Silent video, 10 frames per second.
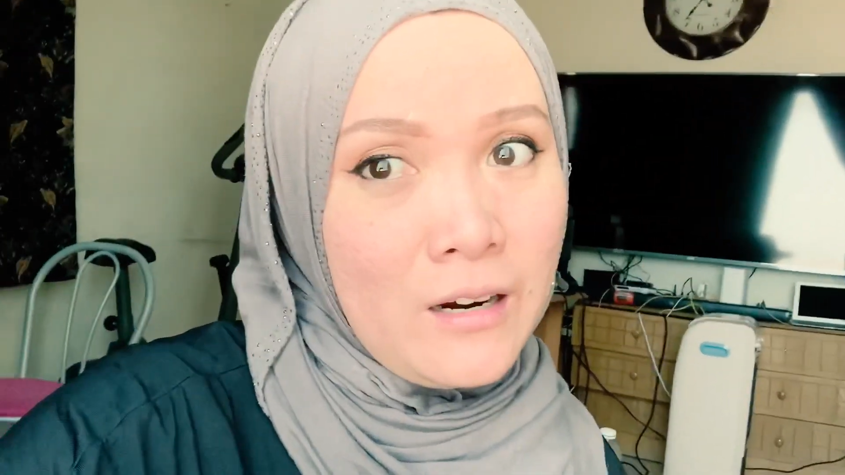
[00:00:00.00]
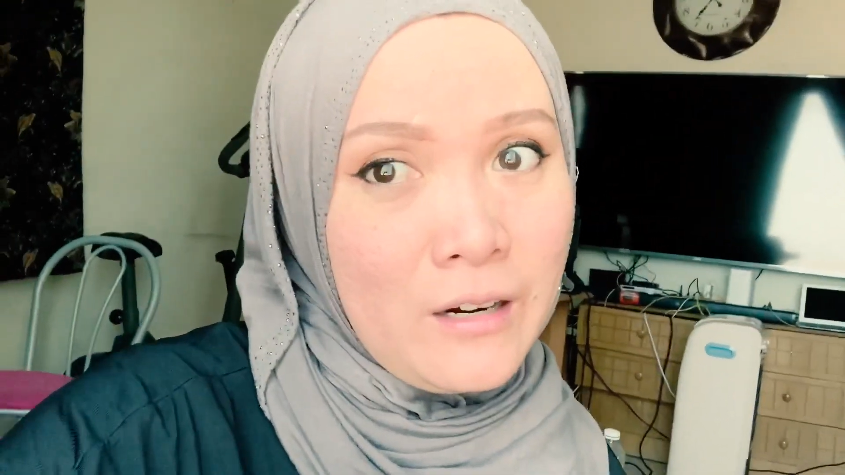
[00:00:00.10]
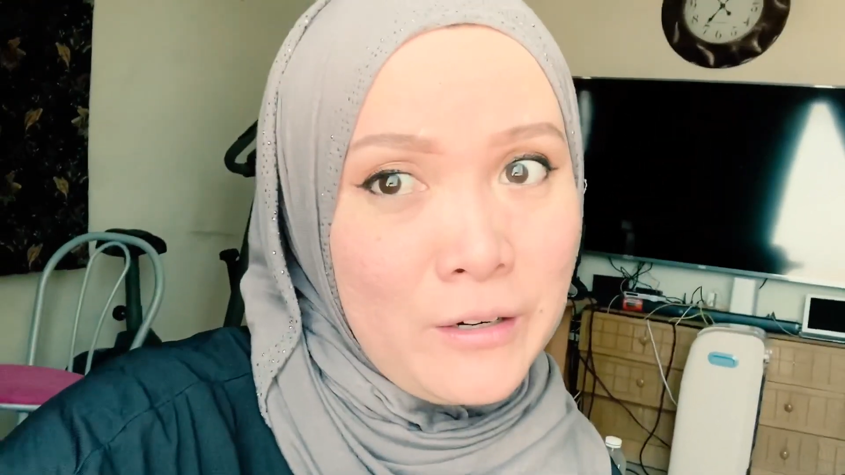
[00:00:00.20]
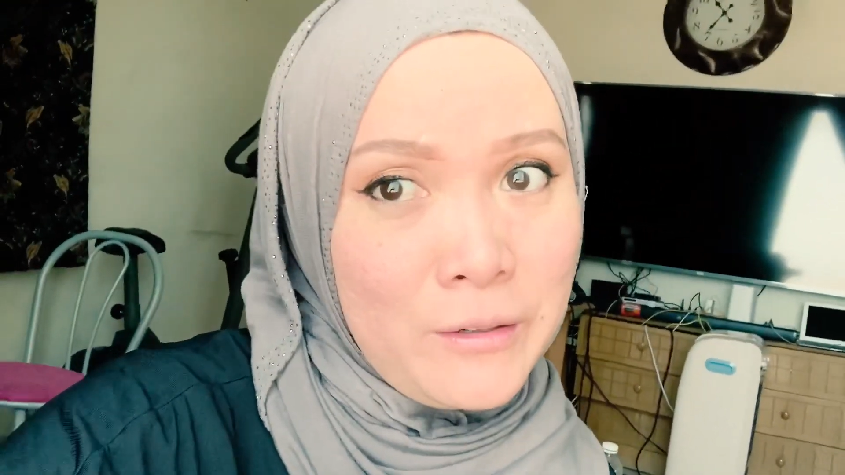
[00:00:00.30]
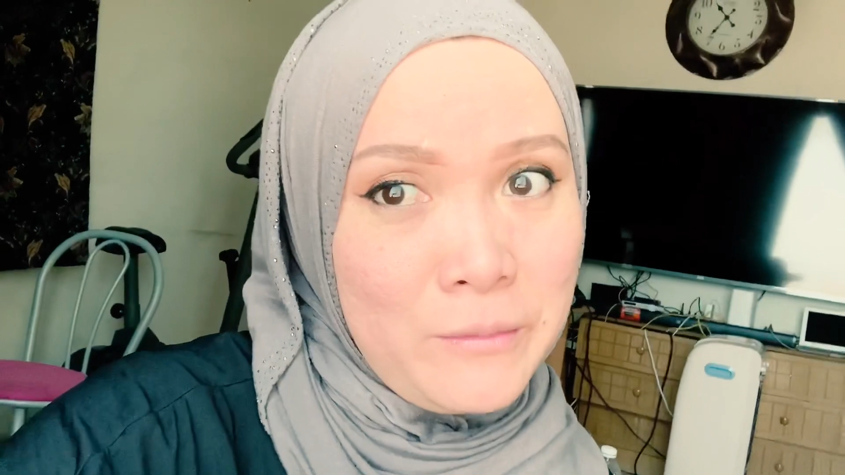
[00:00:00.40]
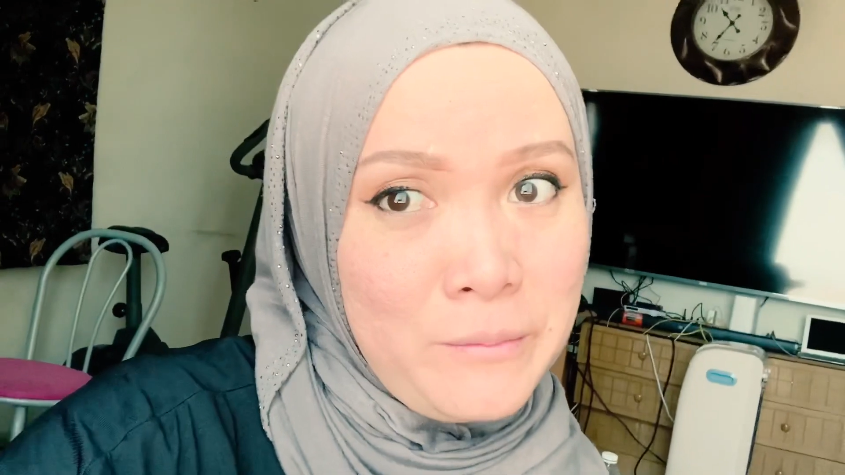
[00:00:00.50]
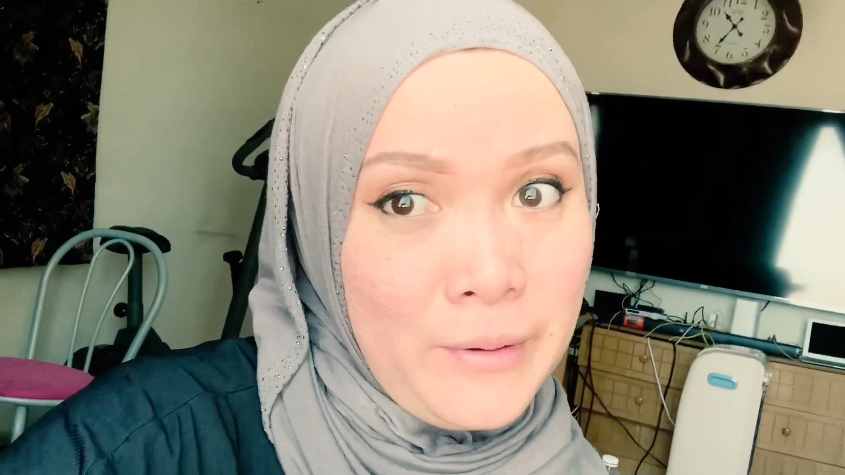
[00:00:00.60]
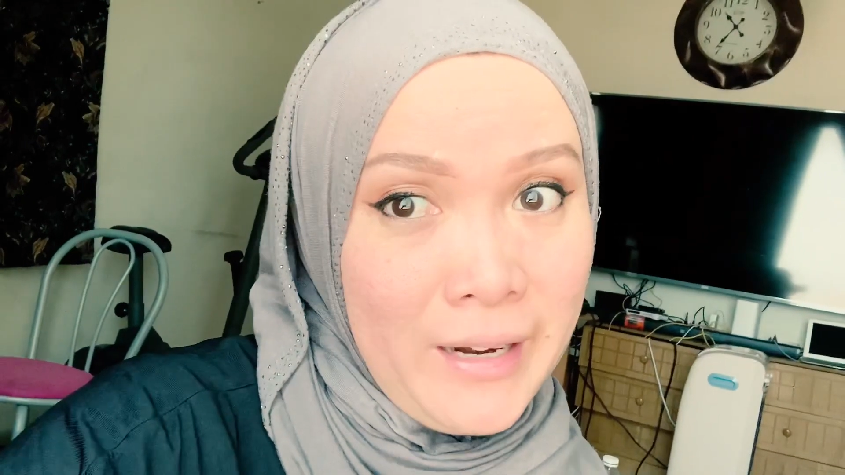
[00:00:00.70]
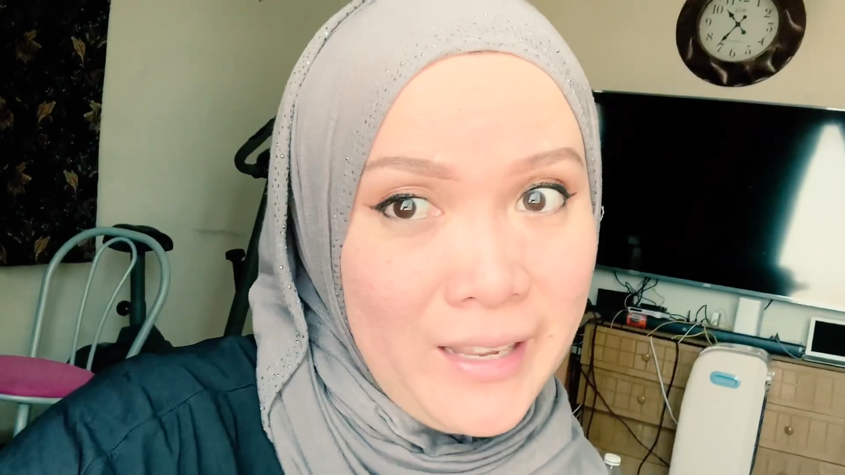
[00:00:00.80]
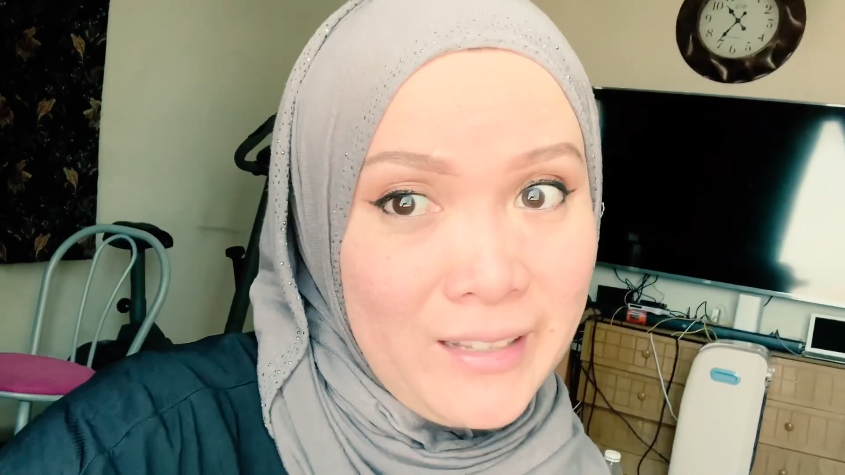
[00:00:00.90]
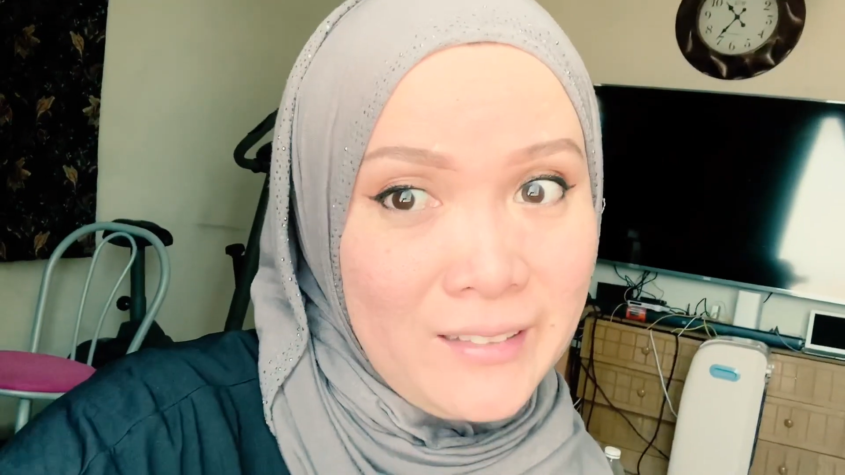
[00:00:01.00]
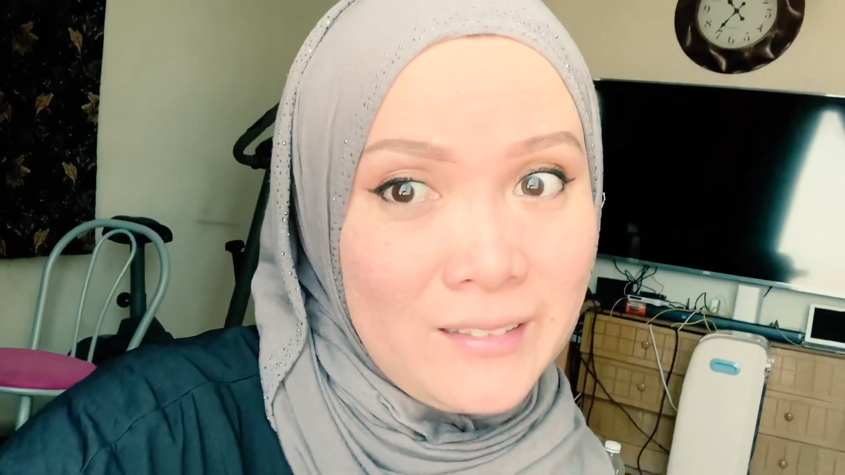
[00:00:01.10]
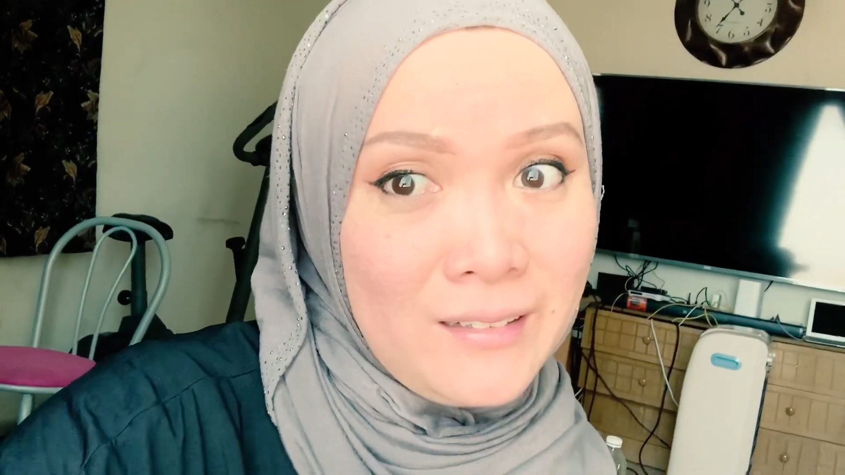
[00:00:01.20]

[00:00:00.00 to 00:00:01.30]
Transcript: our brain